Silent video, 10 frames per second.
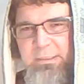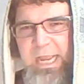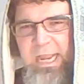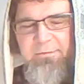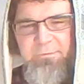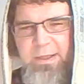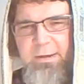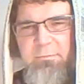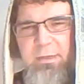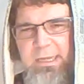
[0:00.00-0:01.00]
Gave
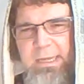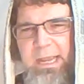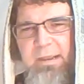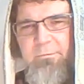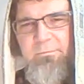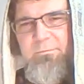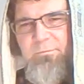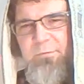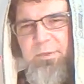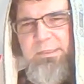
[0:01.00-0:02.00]
them, he gave
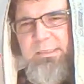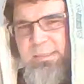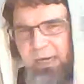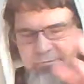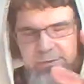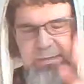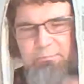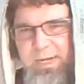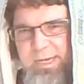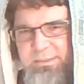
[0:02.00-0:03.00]
the sovereignty
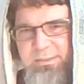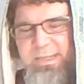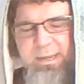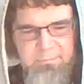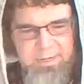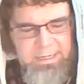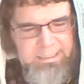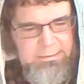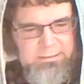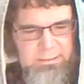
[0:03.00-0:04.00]
back to that
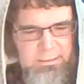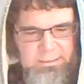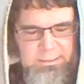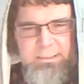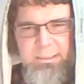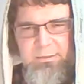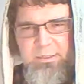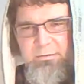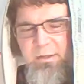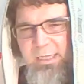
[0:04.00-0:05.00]
man that,
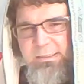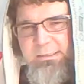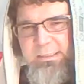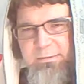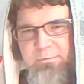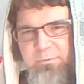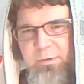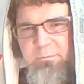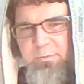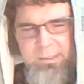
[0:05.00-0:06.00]
they lost it
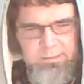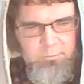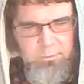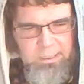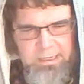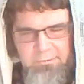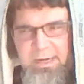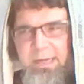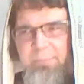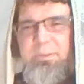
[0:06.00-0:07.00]
from the, whatever
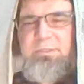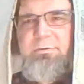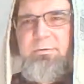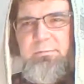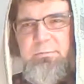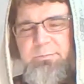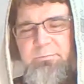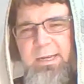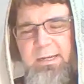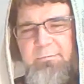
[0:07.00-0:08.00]
happened to him to
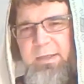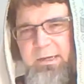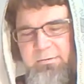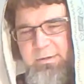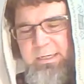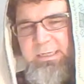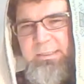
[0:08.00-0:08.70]
make him that way.